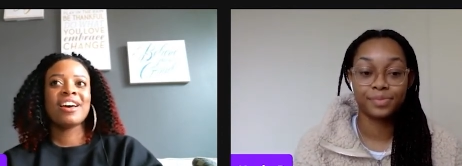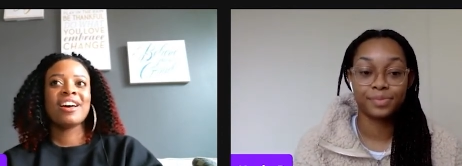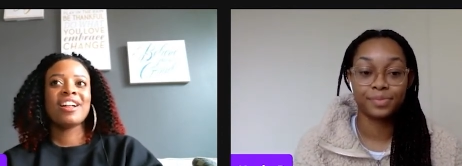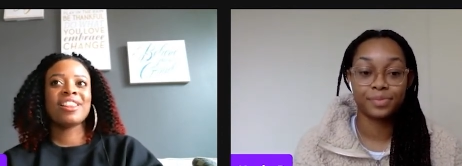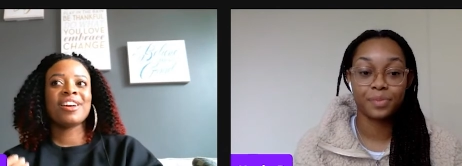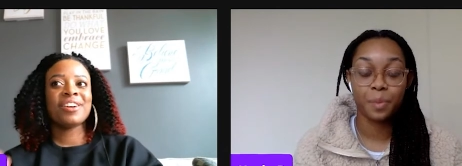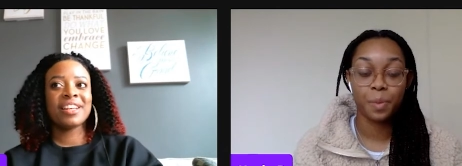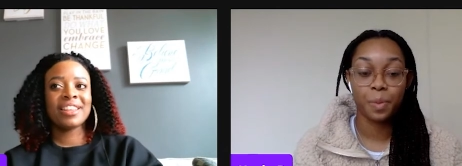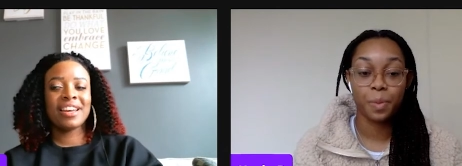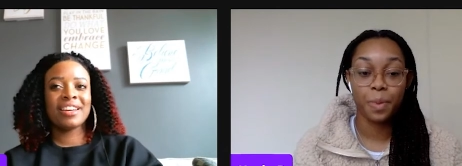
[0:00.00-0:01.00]

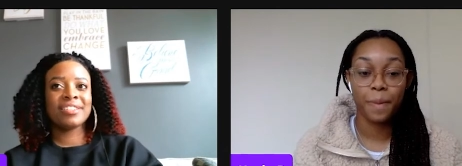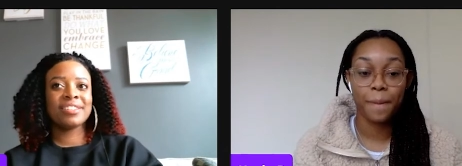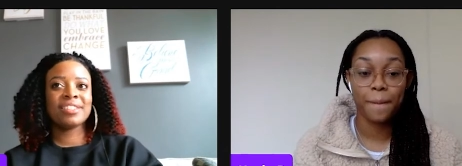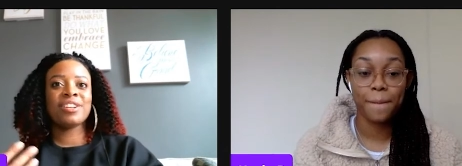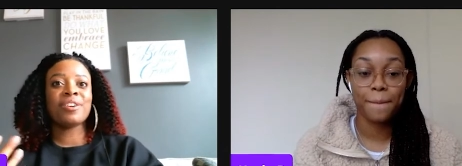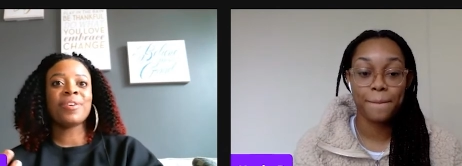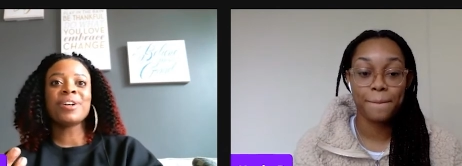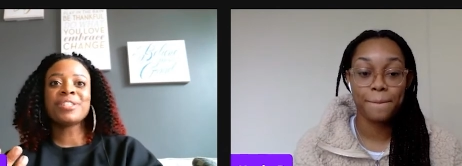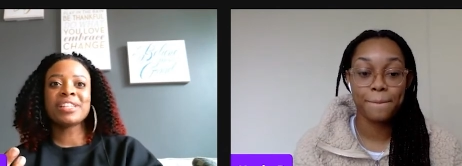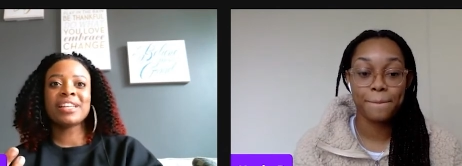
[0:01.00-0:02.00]
Speaker 1: learning things, you know,
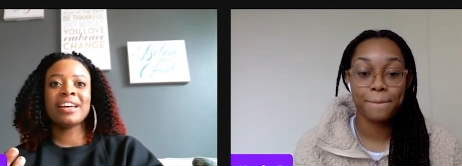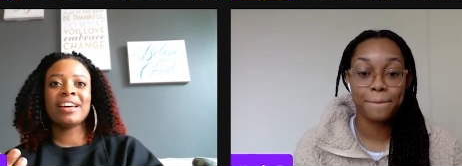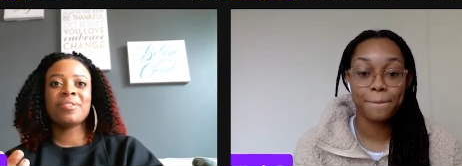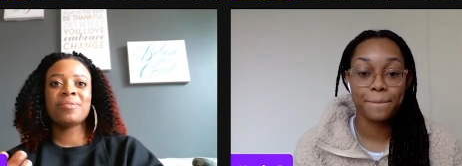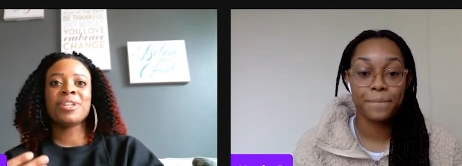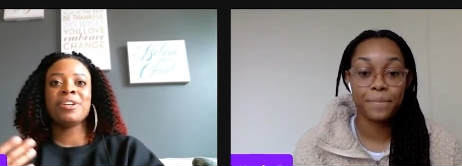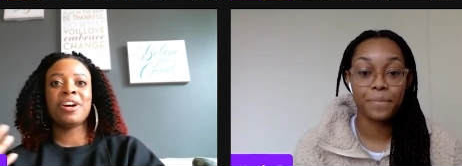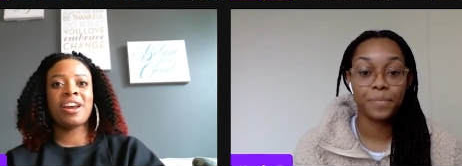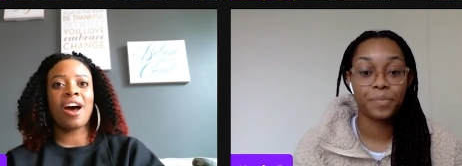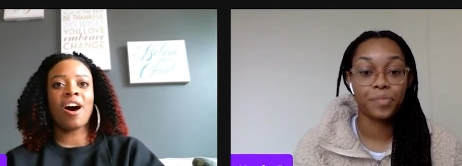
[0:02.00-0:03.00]
virtually when
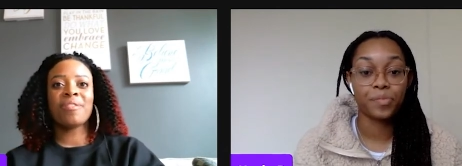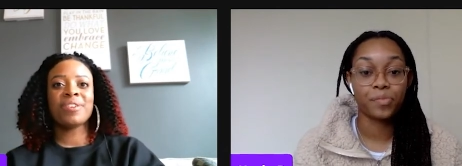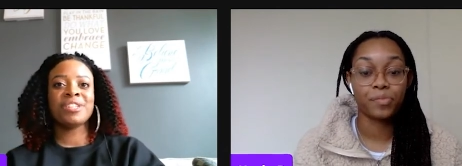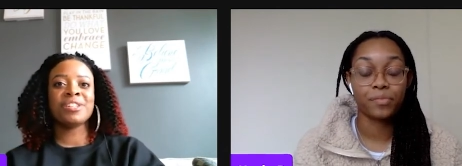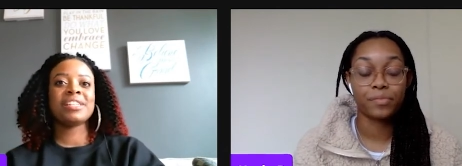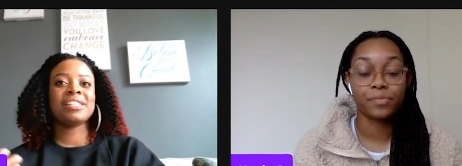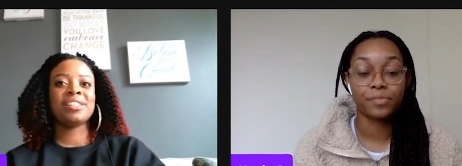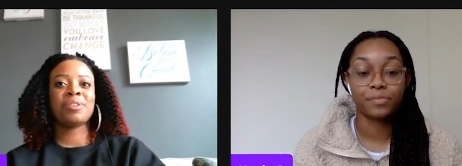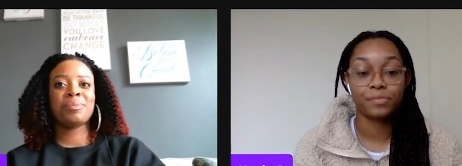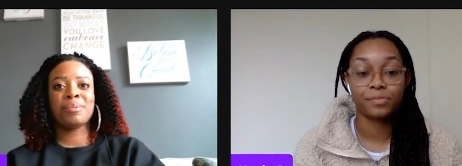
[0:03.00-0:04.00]
you're in the office, you can
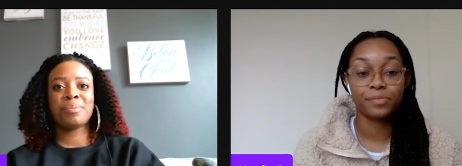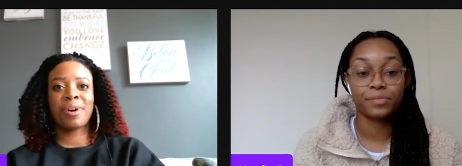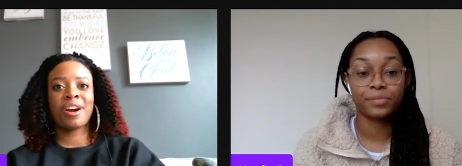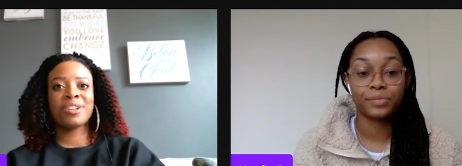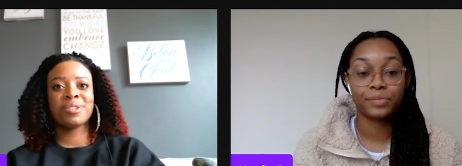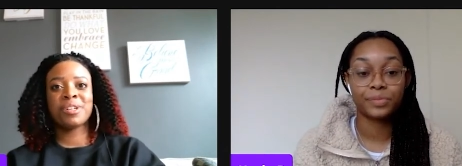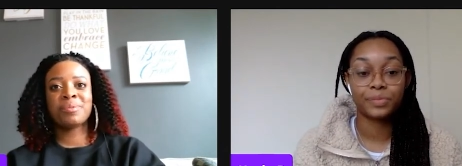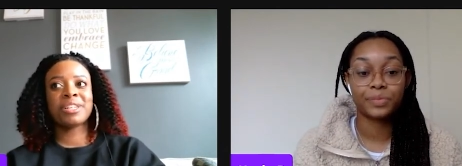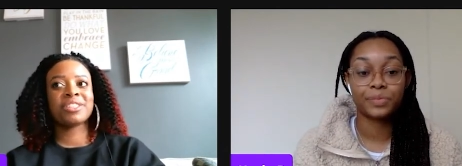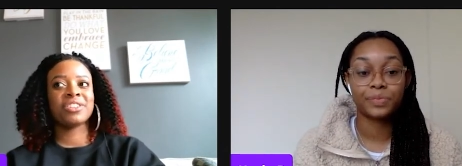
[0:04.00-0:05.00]
see what people are doing,
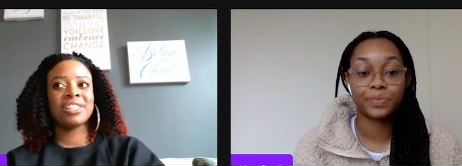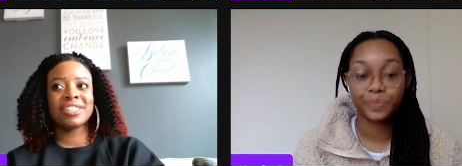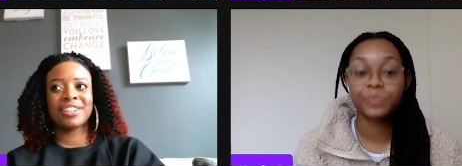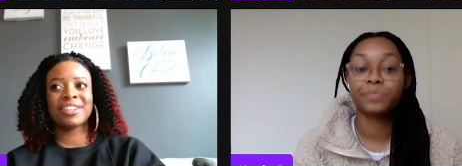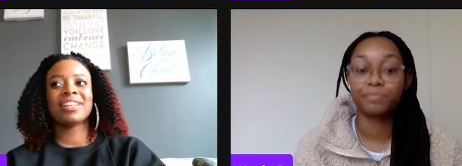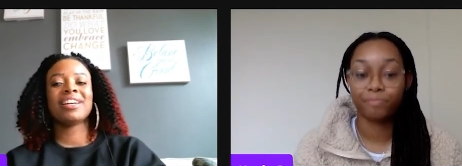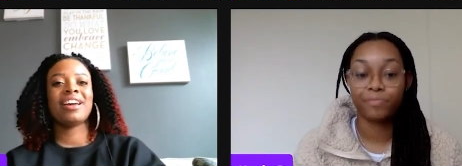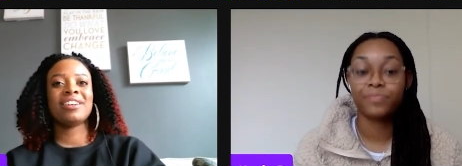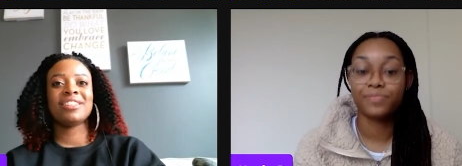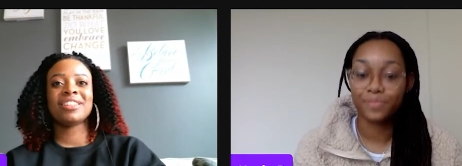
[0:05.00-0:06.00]
what screens they're
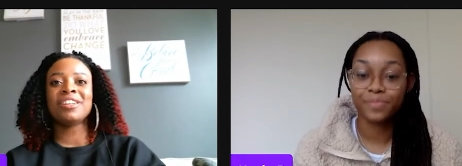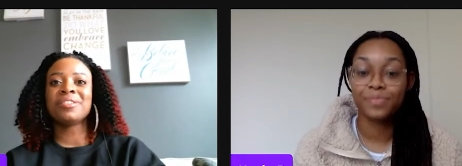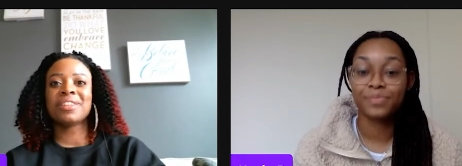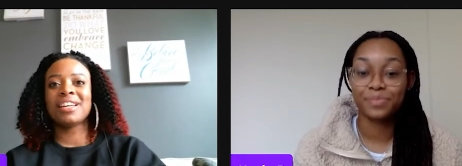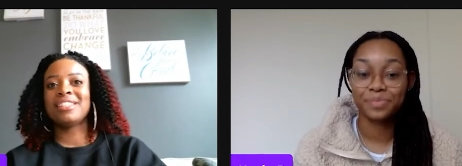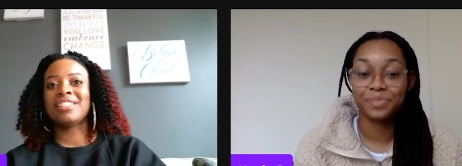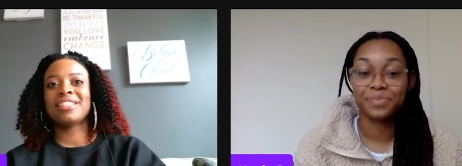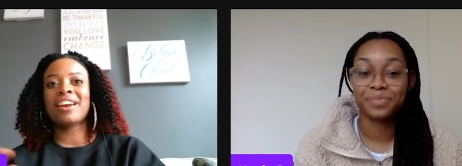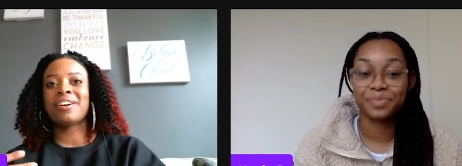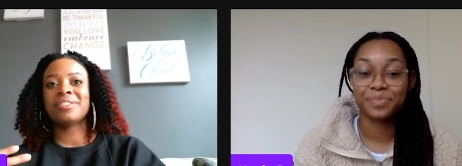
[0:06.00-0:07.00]
looking at, little things
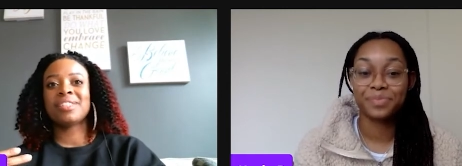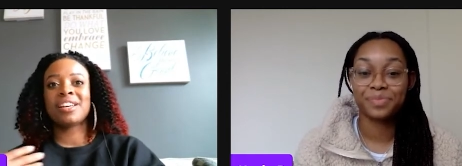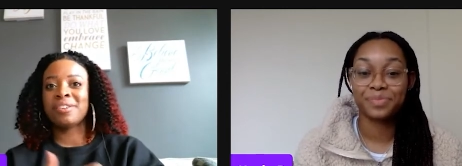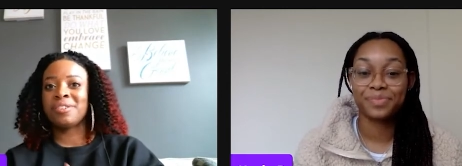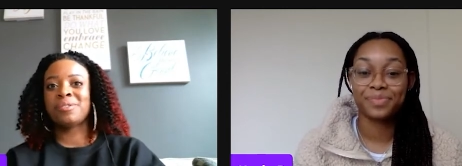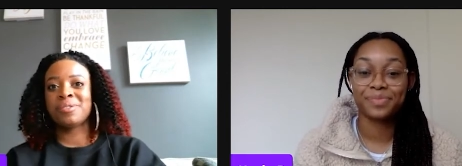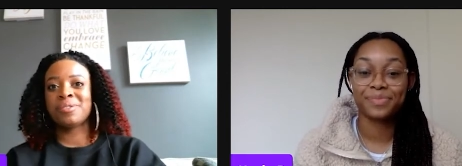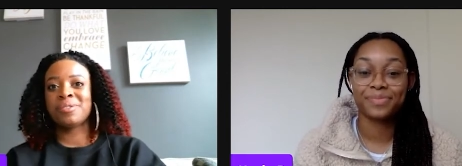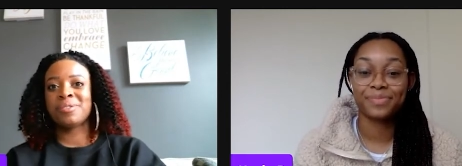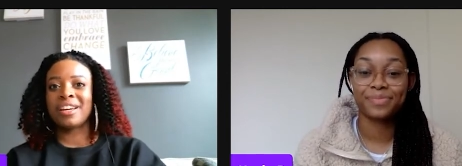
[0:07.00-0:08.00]
that they don't tell
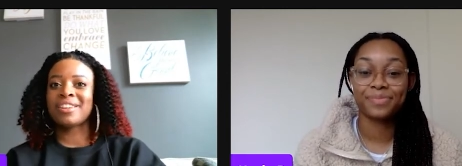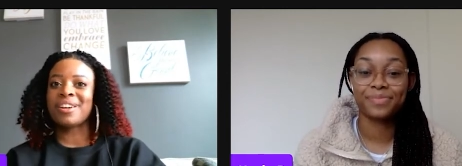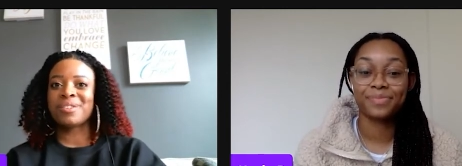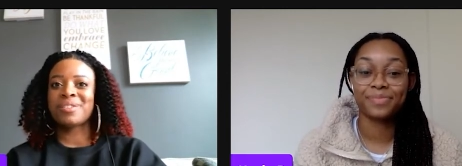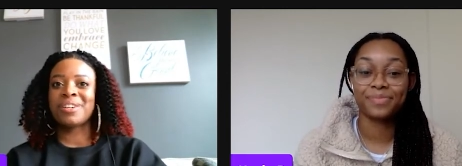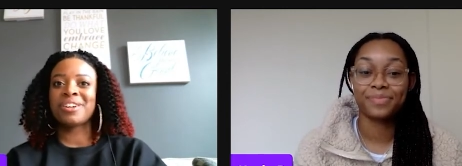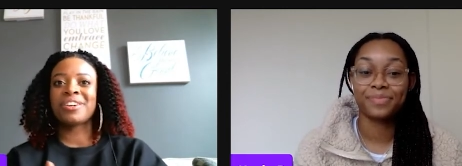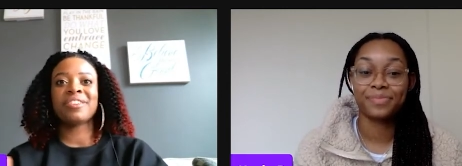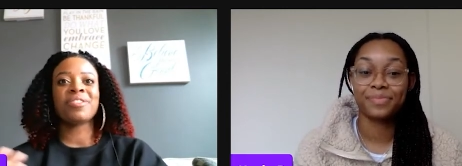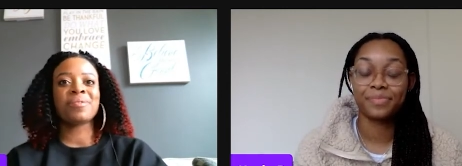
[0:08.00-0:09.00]
you that they're doing, or
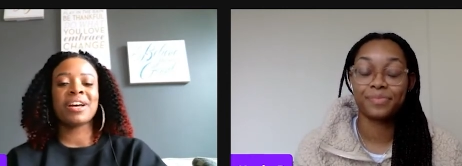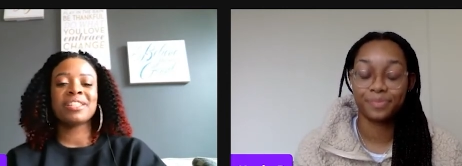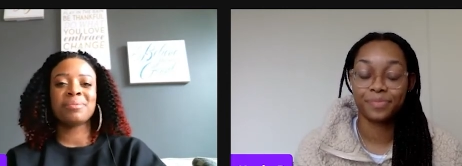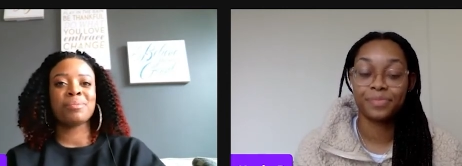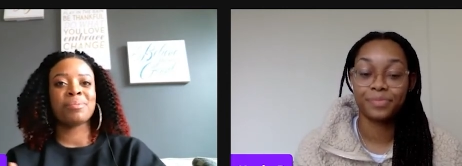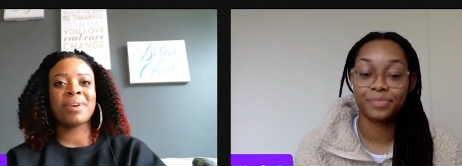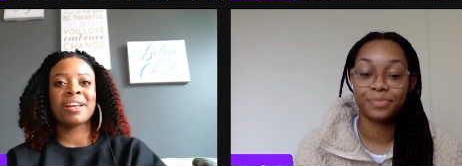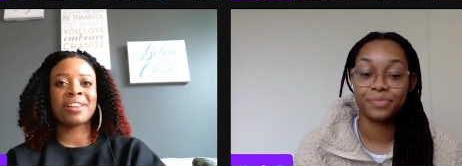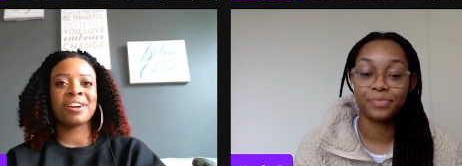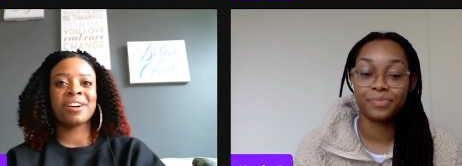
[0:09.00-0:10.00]
different ways that people may
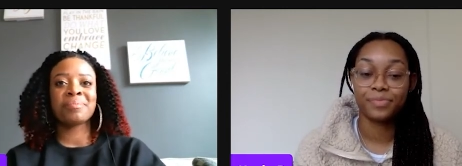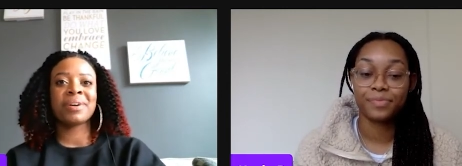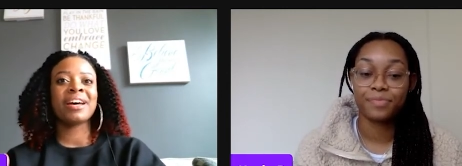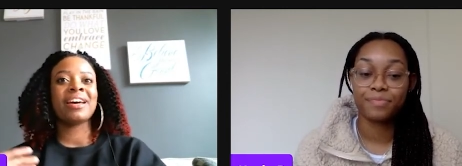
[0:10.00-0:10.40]
learn. But